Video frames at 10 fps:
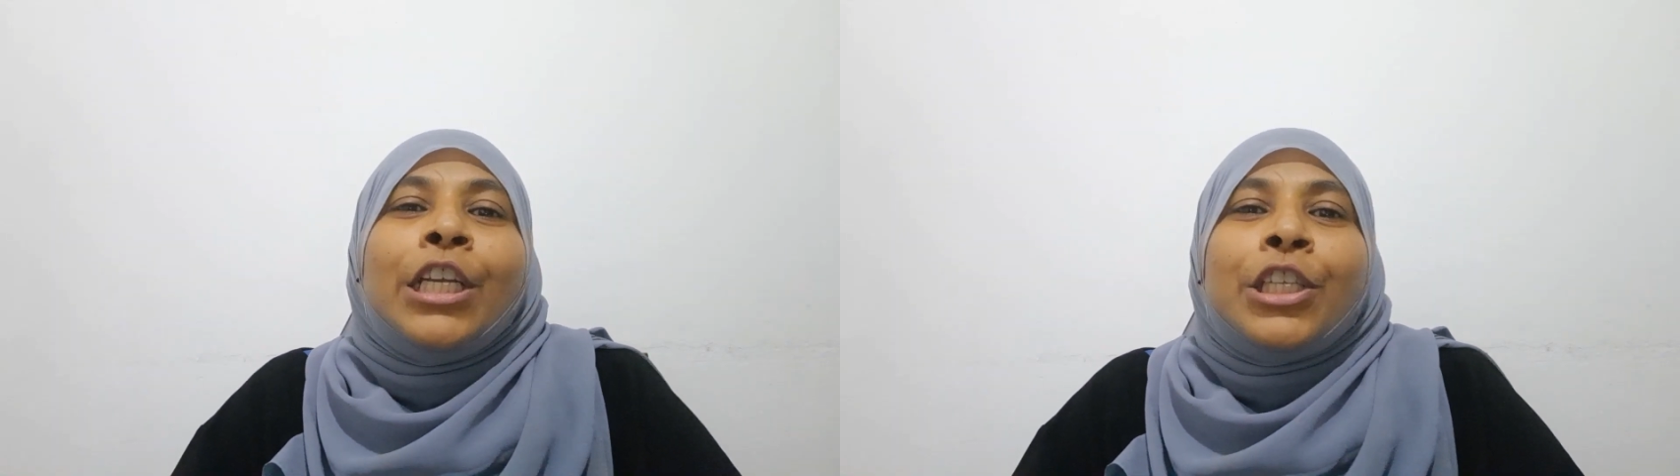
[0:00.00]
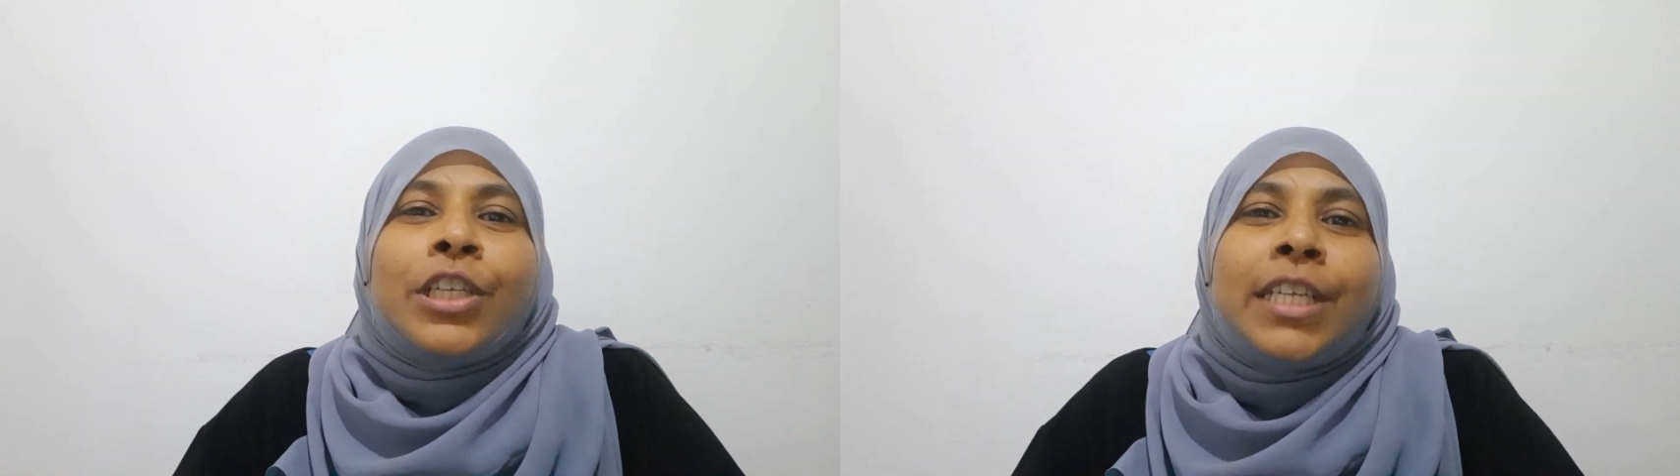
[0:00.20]

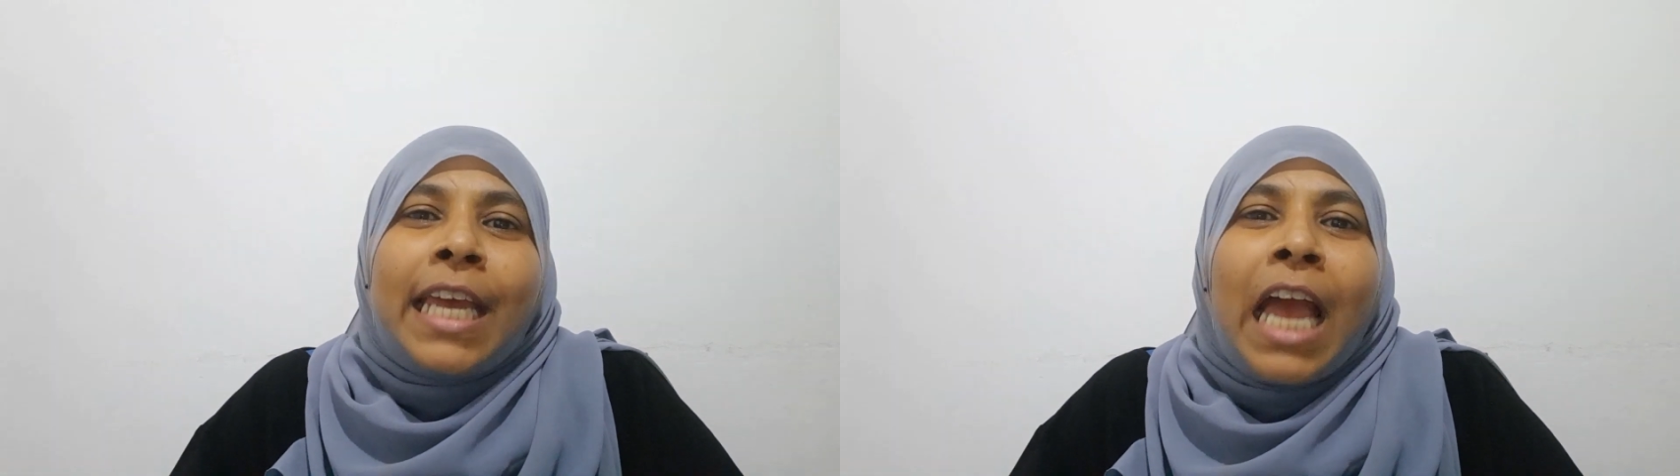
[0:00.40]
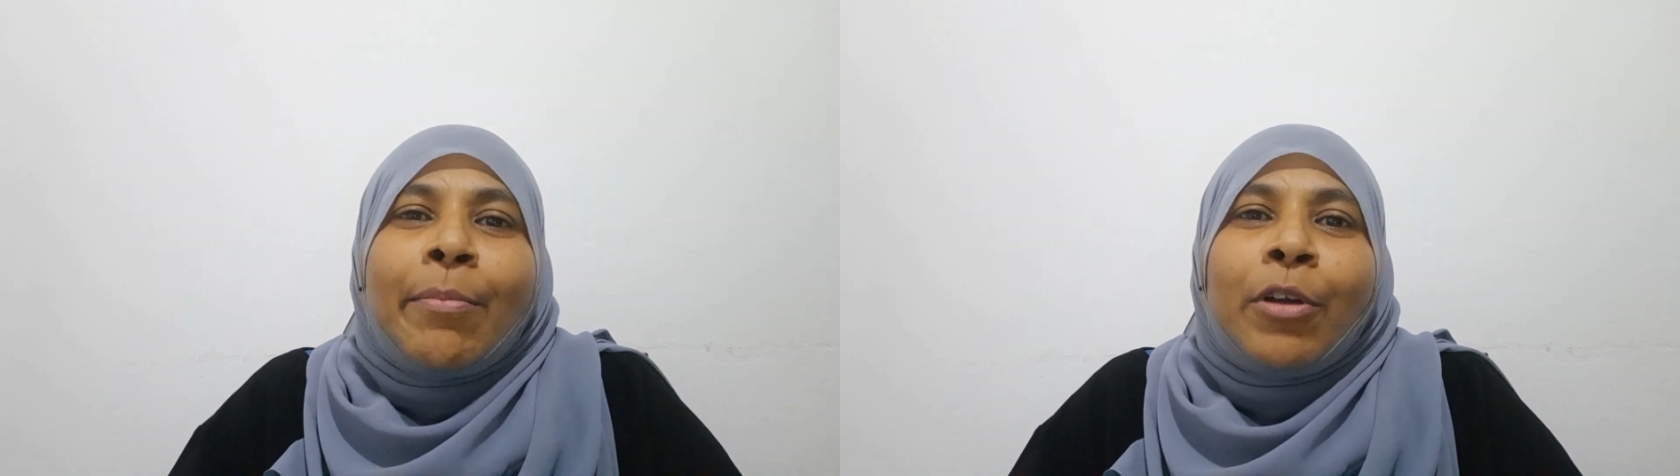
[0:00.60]
Today
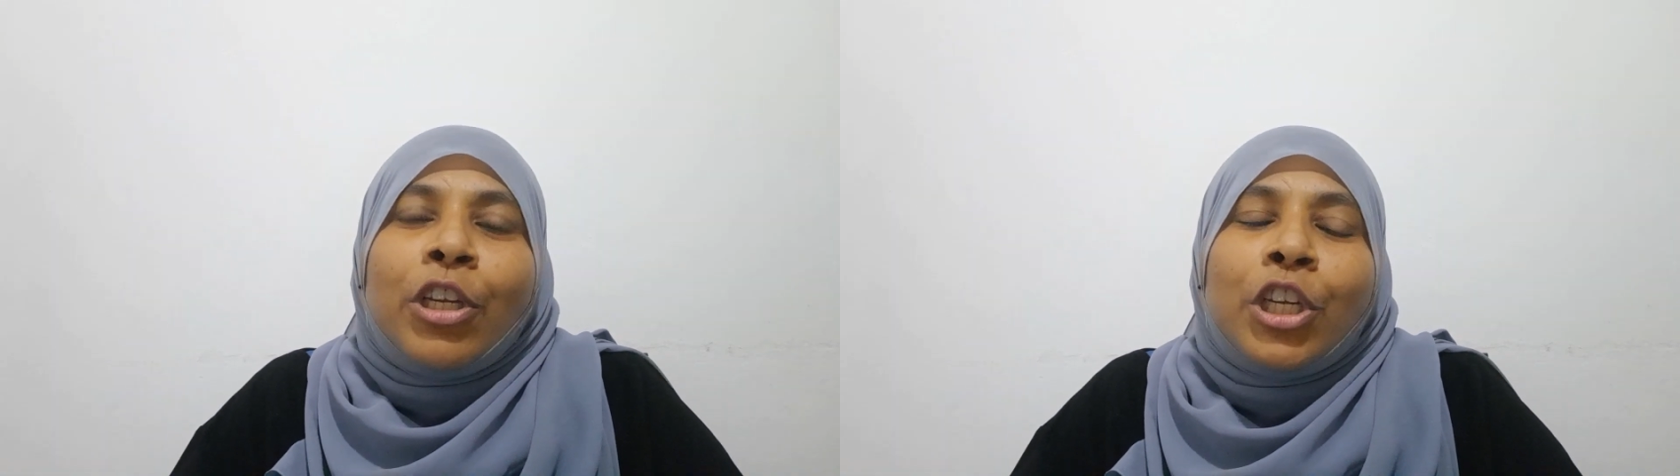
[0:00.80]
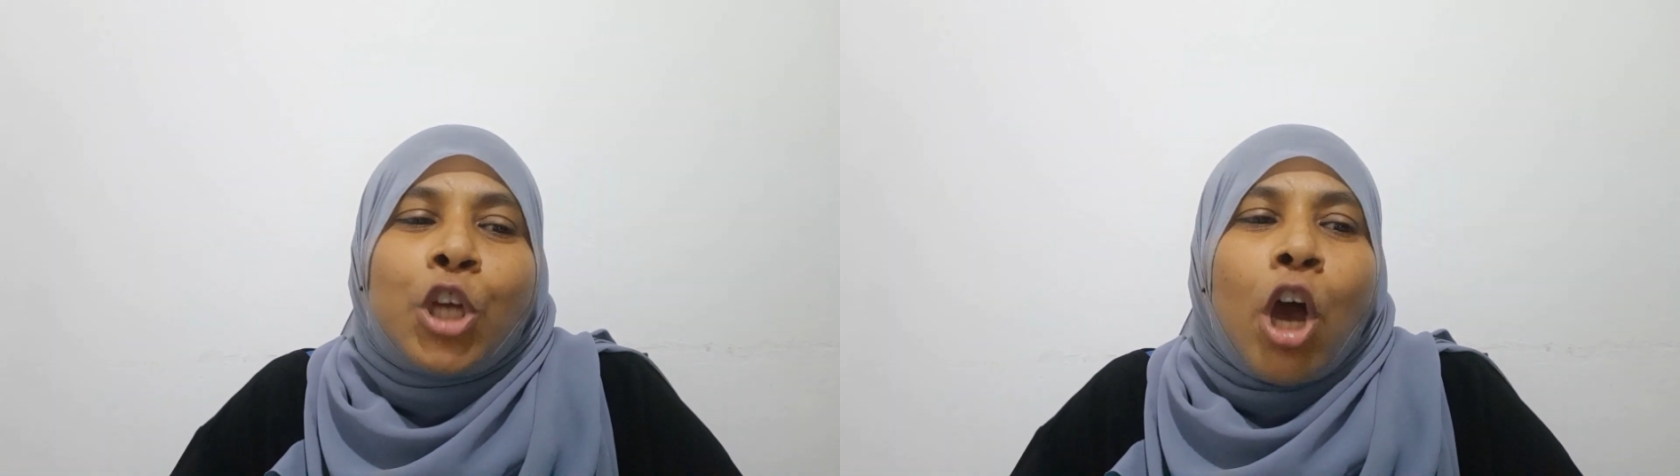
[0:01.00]
I'm
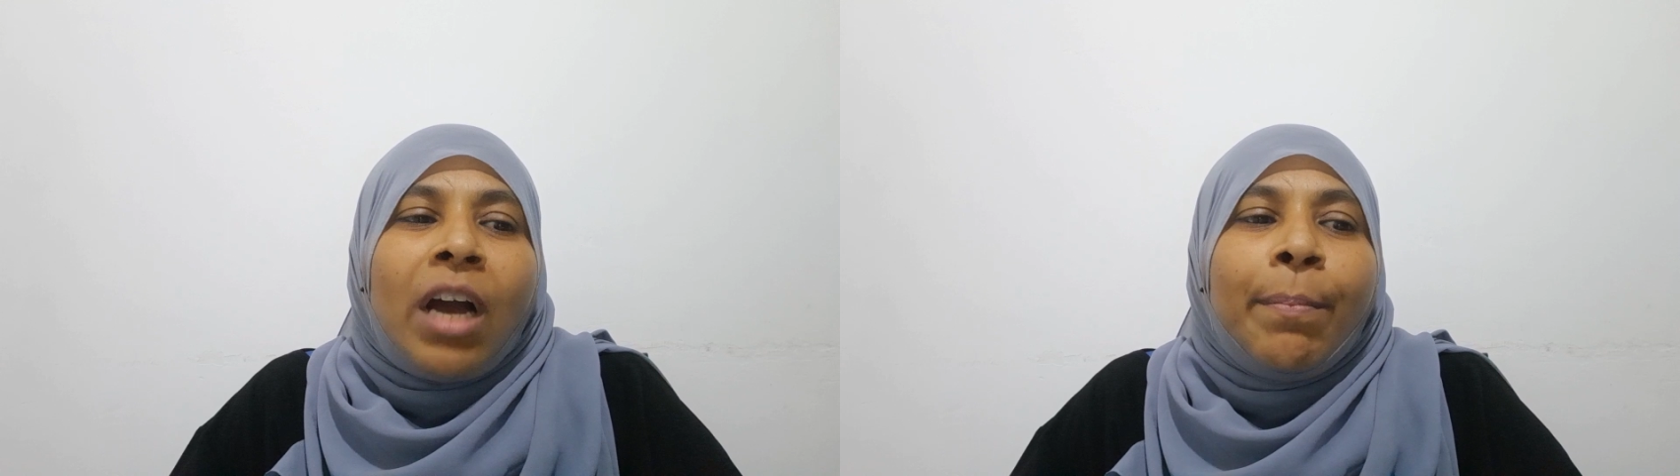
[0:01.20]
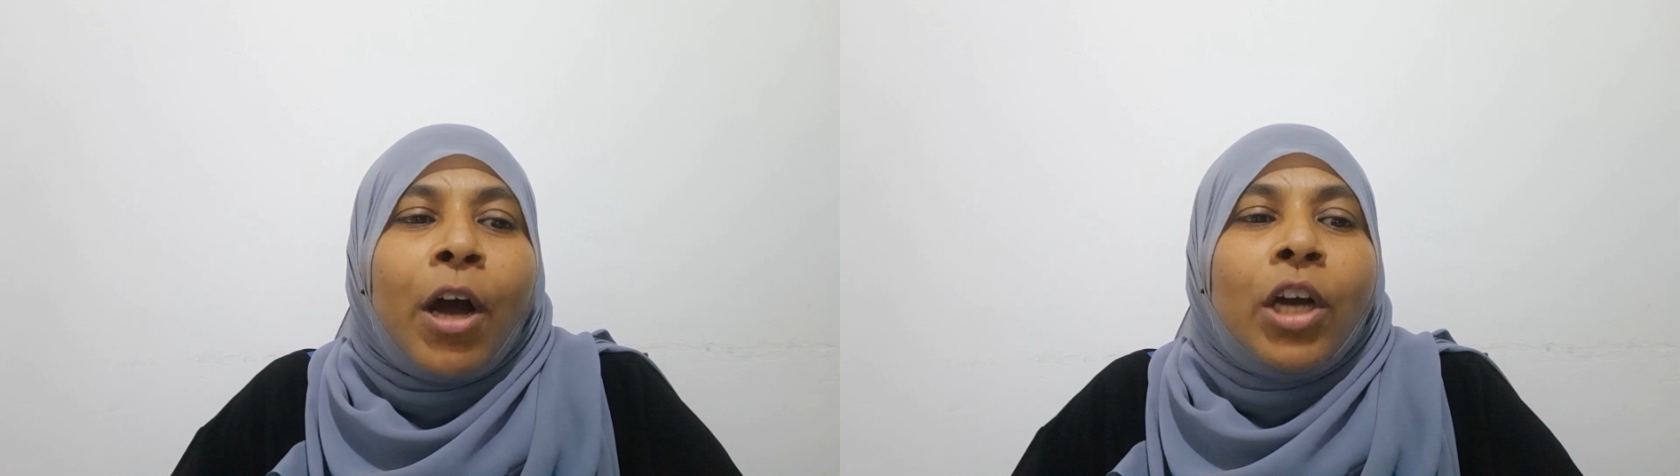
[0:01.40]
going to
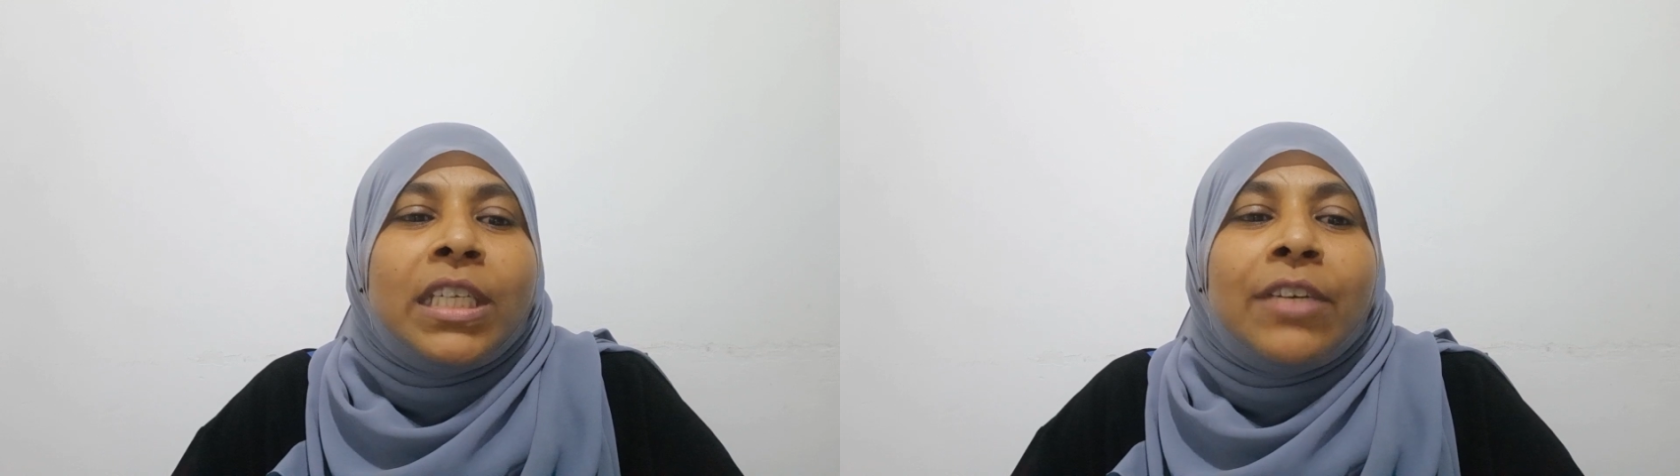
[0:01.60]
talk about